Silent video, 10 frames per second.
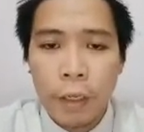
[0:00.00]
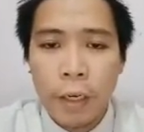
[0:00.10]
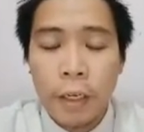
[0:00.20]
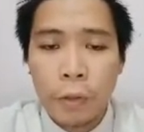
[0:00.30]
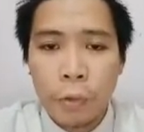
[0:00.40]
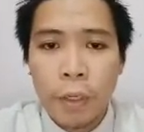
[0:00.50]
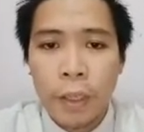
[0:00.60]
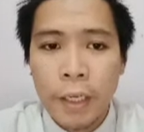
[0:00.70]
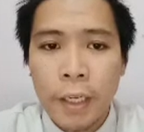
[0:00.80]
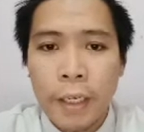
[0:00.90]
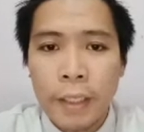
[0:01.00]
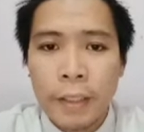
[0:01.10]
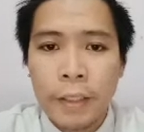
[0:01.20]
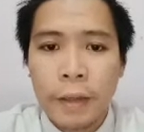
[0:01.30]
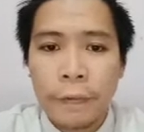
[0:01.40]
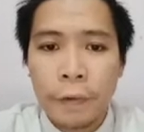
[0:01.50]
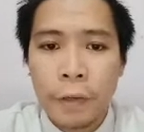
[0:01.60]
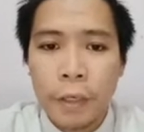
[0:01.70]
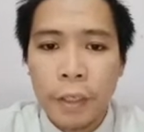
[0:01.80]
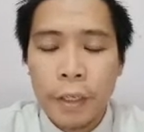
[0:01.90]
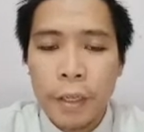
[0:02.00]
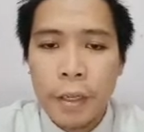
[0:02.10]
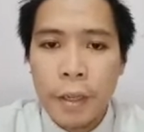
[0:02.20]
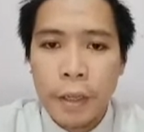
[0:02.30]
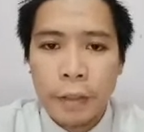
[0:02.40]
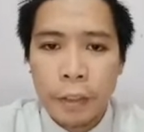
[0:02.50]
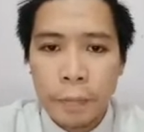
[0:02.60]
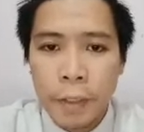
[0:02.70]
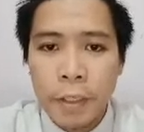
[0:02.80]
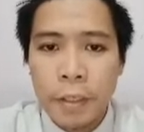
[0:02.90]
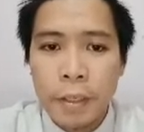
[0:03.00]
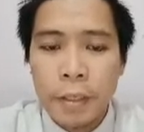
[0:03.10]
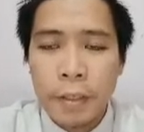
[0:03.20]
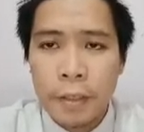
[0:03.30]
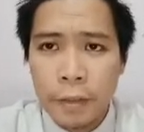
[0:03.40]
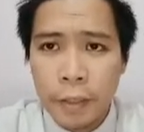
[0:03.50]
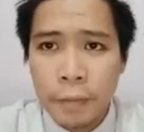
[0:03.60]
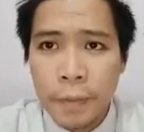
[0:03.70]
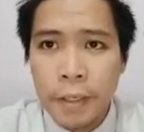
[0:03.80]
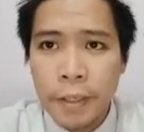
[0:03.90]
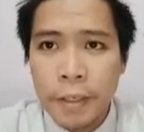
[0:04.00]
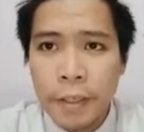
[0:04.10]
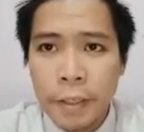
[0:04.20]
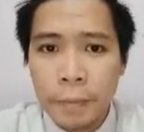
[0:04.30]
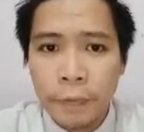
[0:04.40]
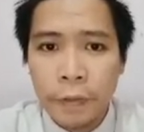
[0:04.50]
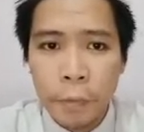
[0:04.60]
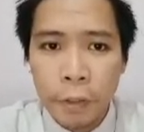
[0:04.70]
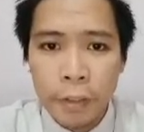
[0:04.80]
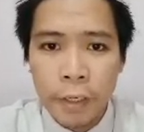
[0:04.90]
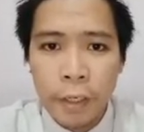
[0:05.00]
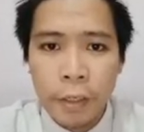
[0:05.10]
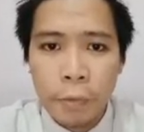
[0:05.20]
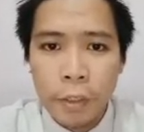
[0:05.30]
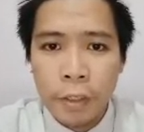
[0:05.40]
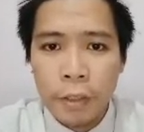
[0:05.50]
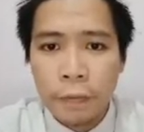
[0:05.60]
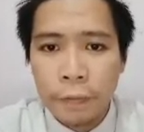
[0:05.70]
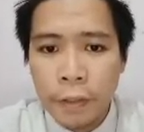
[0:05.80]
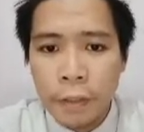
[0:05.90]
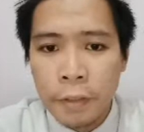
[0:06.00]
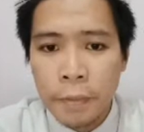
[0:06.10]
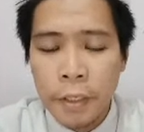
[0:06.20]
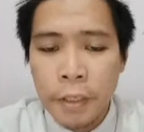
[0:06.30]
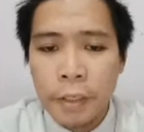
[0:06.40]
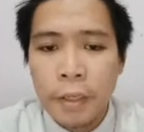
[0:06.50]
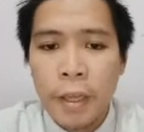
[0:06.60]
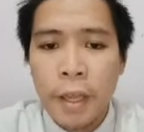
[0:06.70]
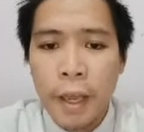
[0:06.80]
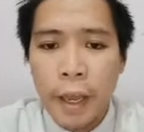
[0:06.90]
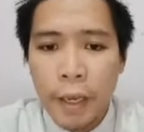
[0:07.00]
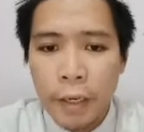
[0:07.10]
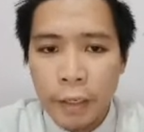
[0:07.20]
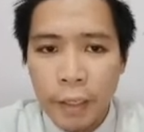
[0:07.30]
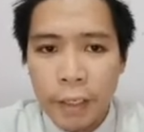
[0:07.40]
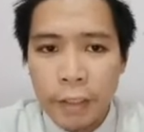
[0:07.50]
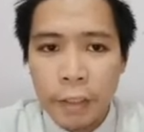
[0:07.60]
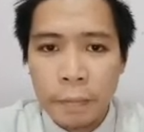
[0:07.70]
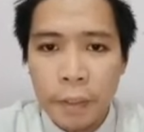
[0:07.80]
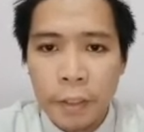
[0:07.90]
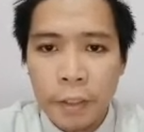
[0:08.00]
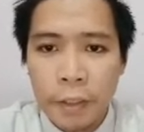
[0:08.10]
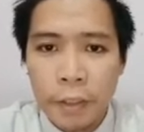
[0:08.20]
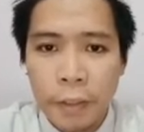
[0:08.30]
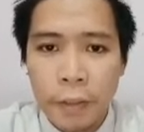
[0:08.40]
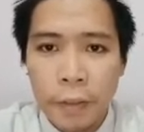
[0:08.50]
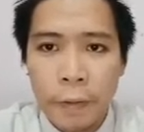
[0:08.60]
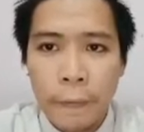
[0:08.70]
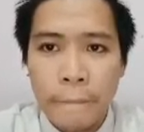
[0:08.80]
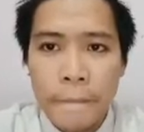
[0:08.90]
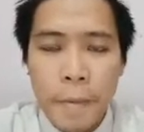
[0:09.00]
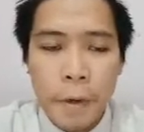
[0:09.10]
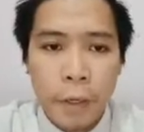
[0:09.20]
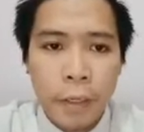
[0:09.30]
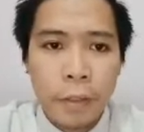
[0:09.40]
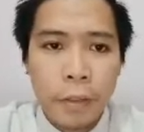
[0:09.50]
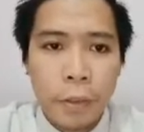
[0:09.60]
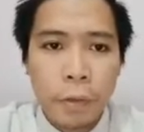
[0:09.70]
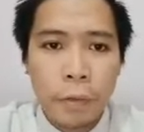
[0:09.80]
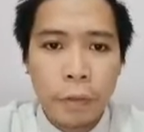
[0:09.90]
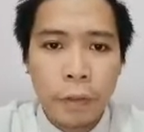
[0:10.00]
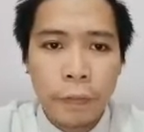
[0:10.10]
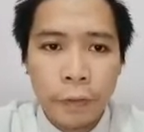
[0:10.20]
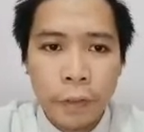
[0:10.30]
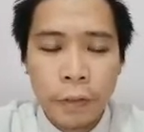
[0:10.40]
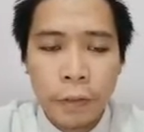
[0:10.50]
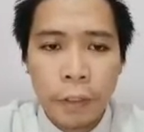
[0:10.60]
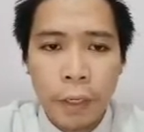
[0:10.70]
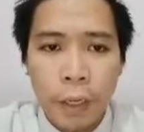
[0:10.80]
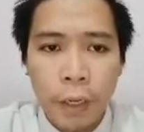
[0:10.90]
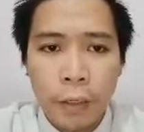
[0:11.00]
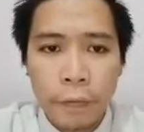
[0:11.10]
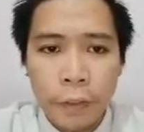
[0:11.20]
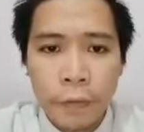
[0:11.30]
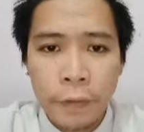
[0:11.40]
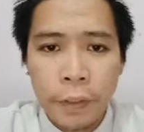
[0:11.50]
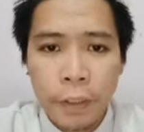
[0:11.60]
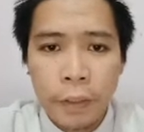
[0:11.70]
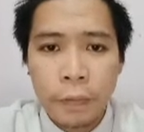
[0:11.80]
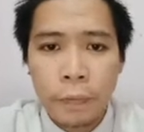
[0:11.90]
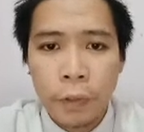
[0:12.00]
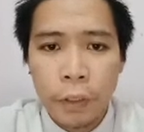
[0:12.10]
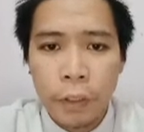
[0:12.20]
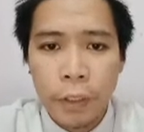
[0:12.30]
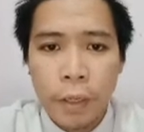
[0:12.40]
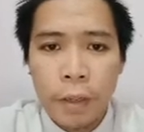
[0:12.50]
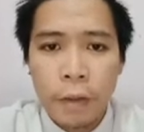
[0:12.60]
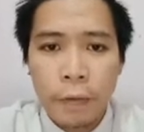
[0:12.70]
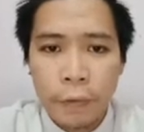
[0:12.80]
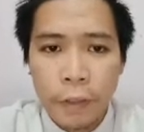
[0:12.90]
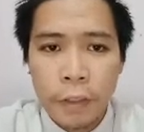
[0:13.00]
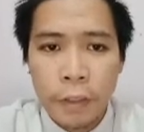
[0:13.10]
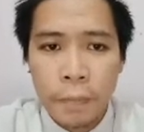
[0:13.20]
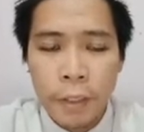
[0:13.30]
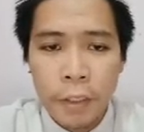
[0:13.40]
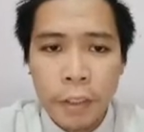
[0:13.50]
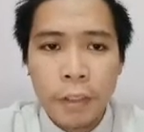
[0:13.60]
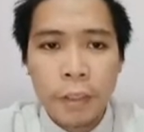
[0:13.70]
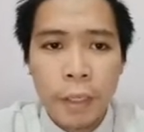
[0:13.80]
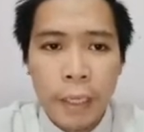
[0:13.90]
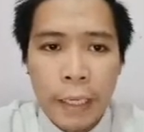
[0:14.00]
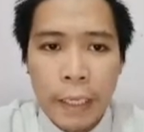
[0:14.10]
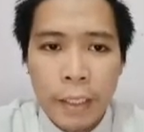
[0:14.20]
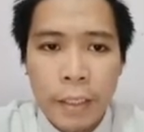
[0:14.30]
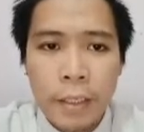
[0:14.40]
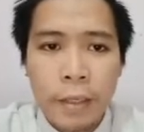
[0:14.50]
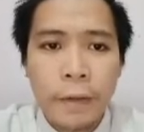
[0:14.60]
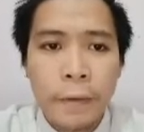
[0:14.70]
there are two categories for the suspension system of the motorcycle, which is the front suspension and the rear suspension. Okay, so the first function for the front suspension is